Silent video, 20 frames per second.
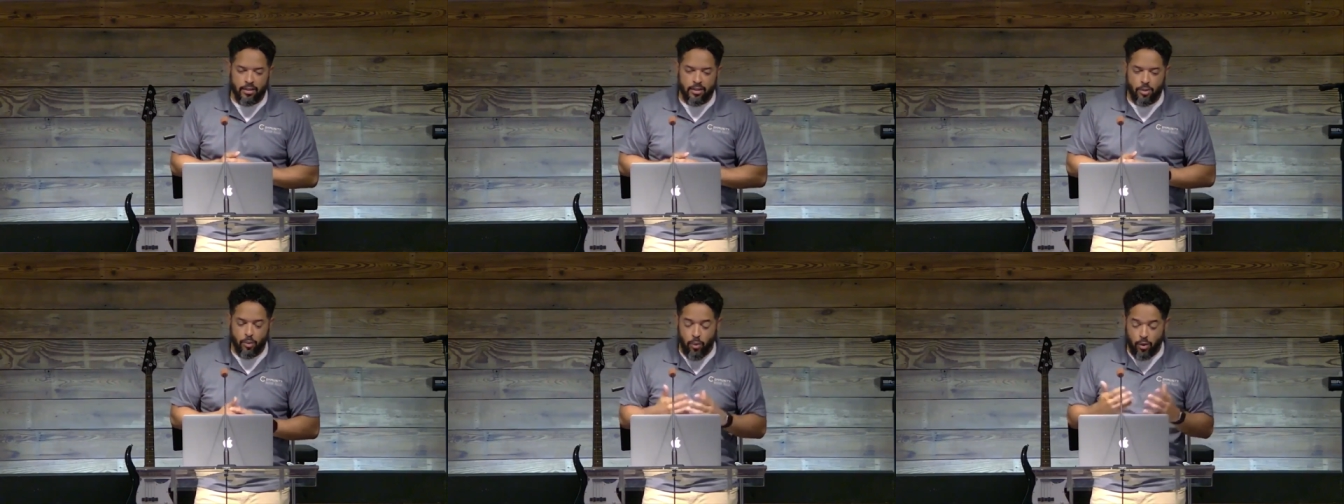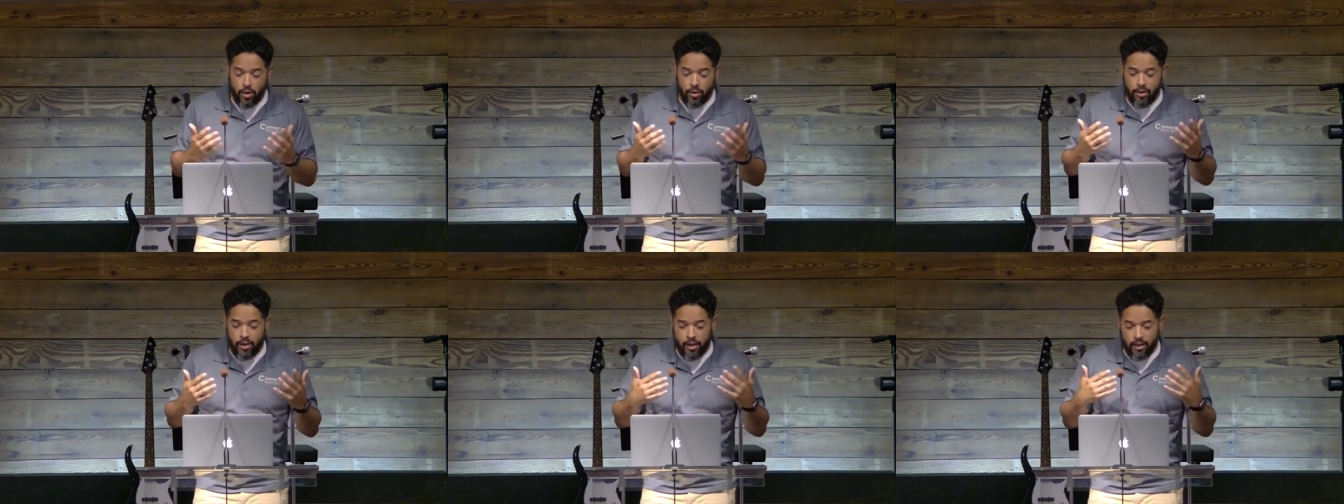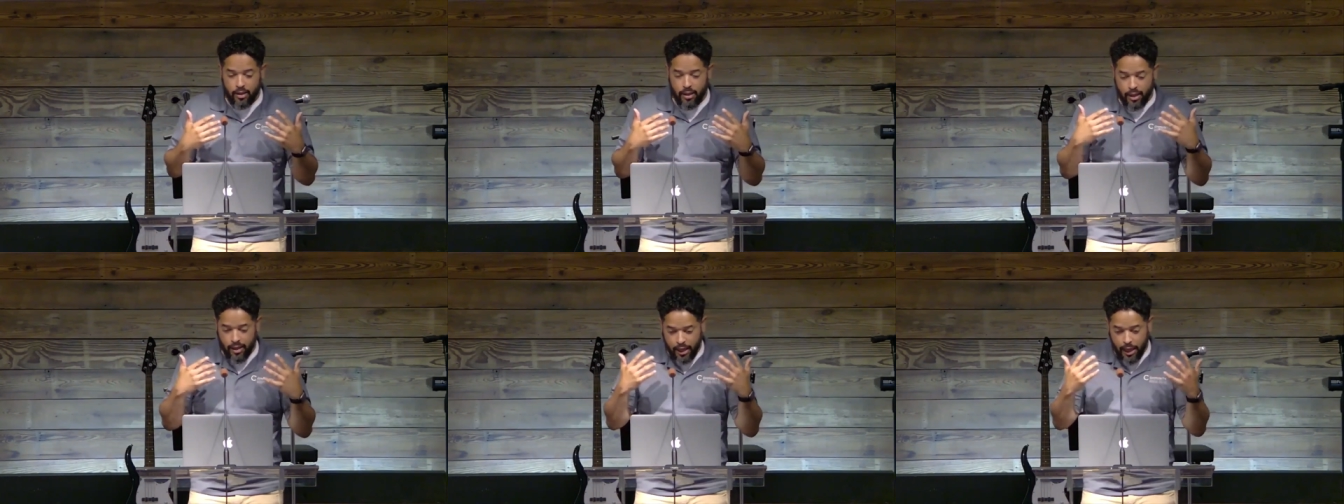the word that,
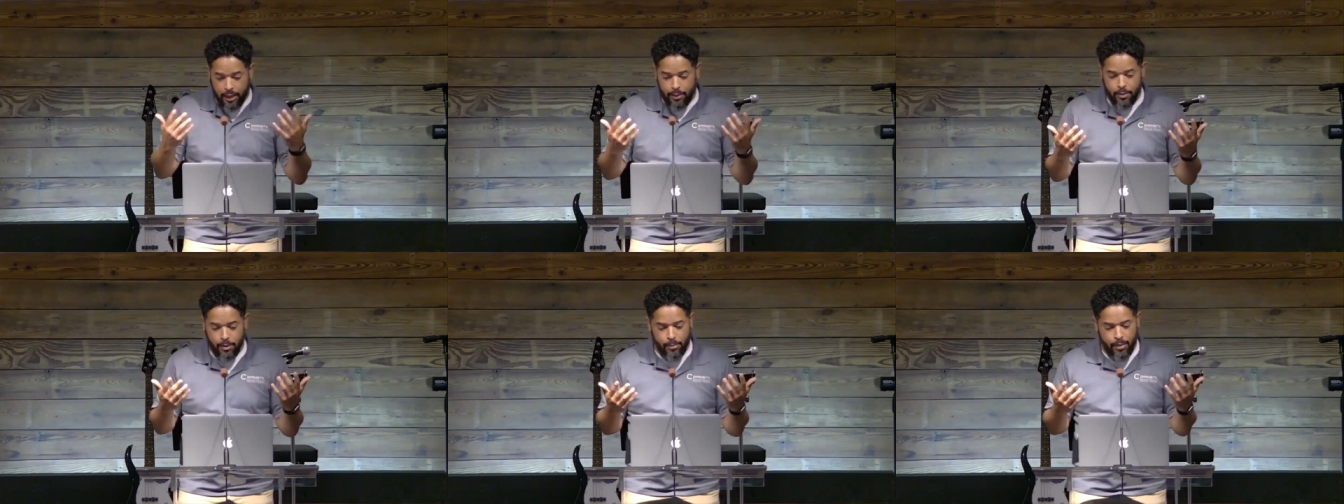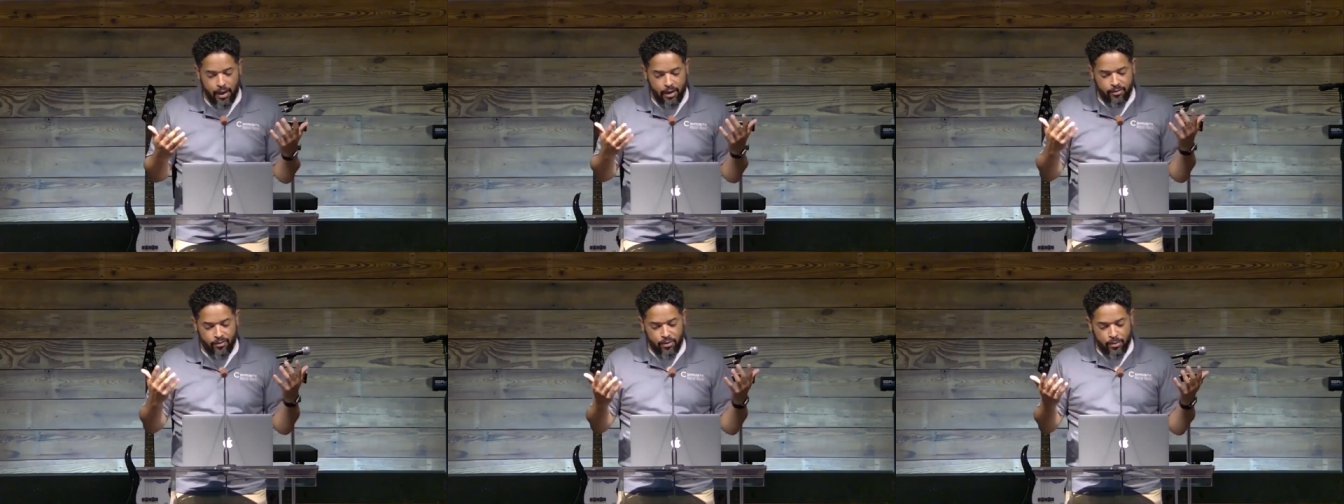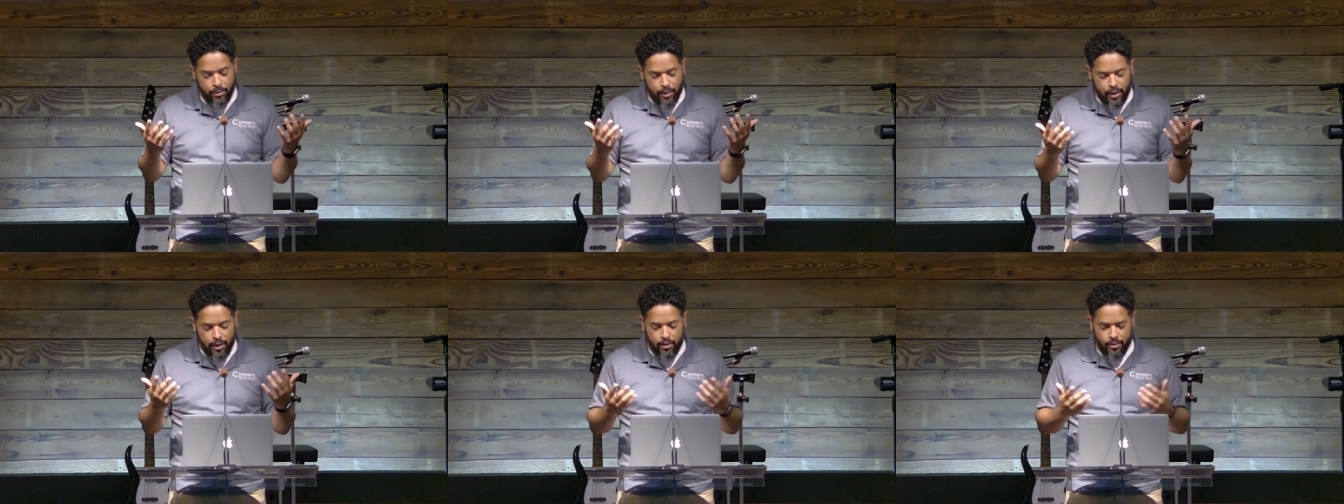that came to mind for
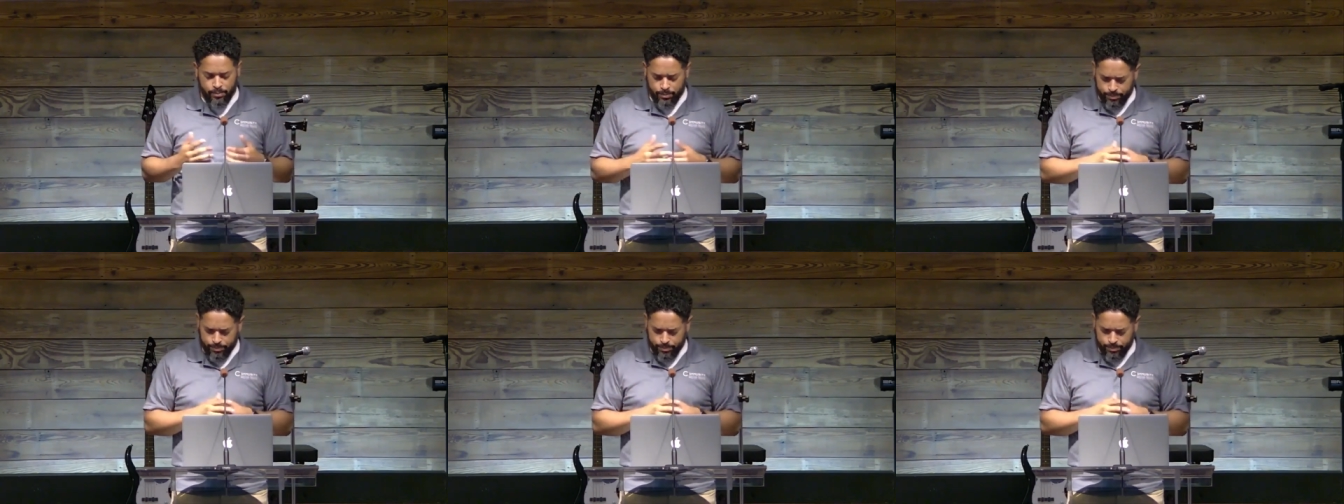me